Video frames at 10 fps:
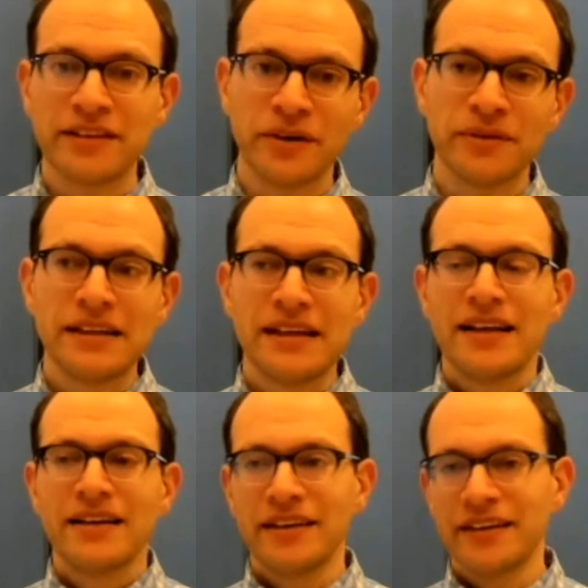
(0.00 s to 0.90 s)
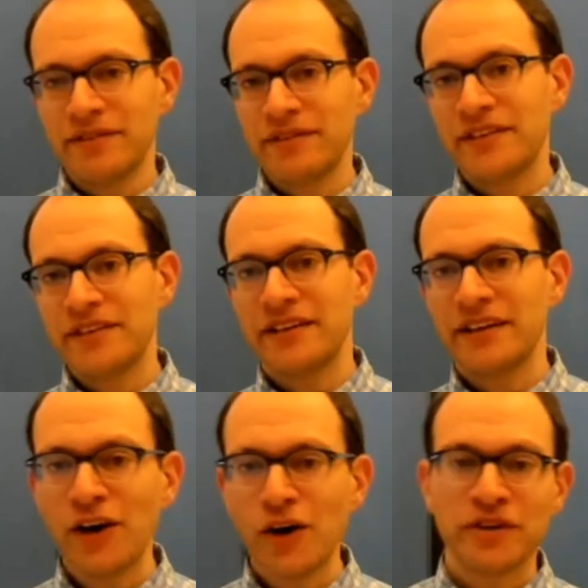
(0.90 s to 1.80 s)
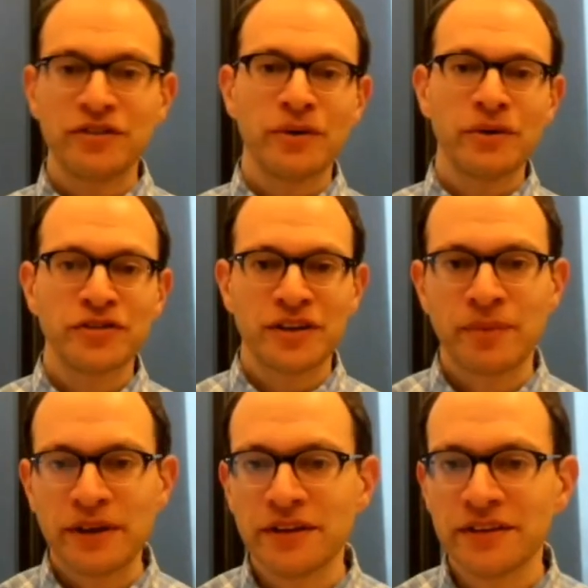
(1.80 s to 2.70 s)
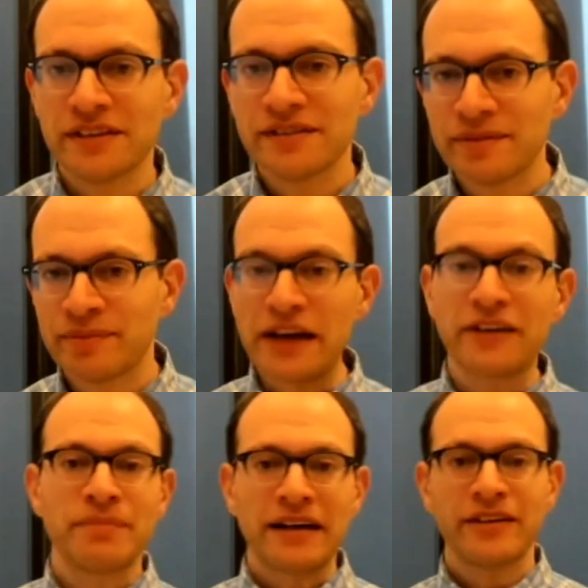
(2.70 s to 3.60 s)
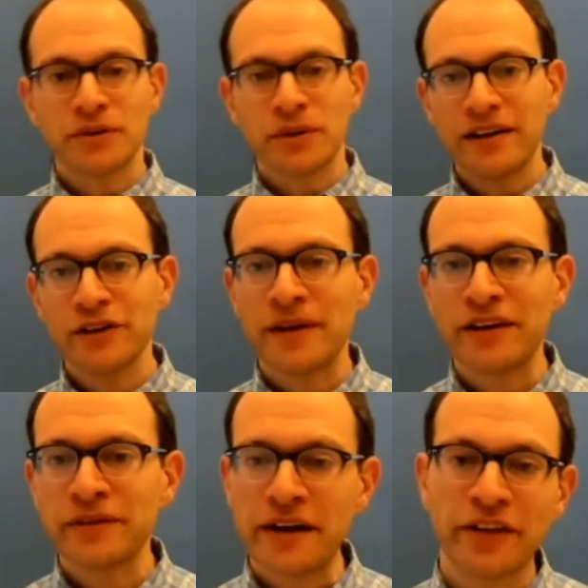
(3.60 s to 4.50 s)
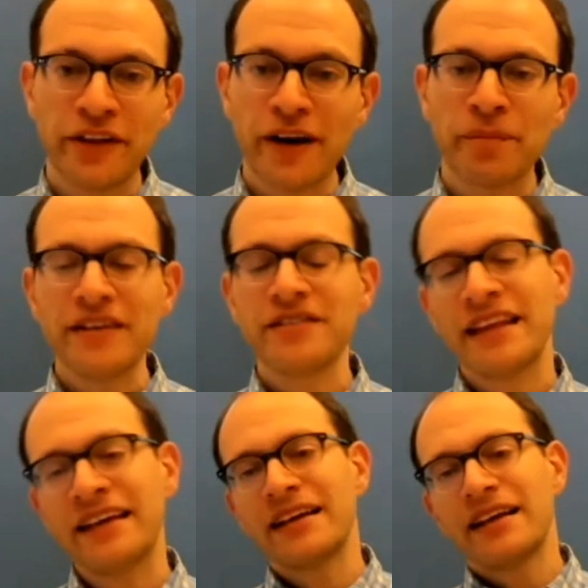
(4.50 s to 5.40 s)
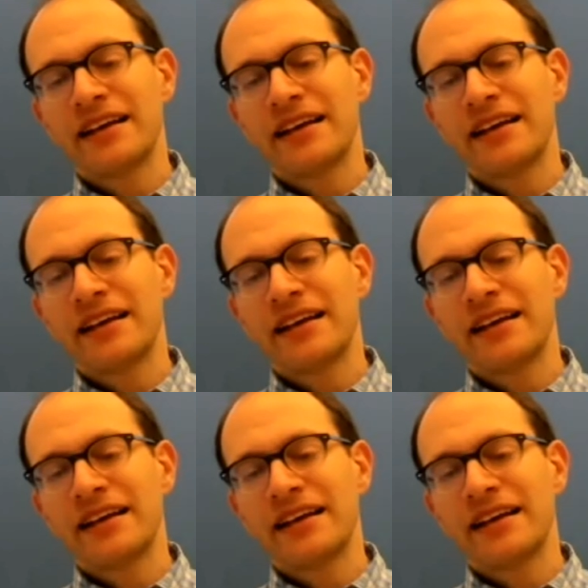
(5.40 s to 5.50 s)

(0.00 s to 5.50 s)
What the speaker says: So the hope is always to build better and better drugs, better and better therapies that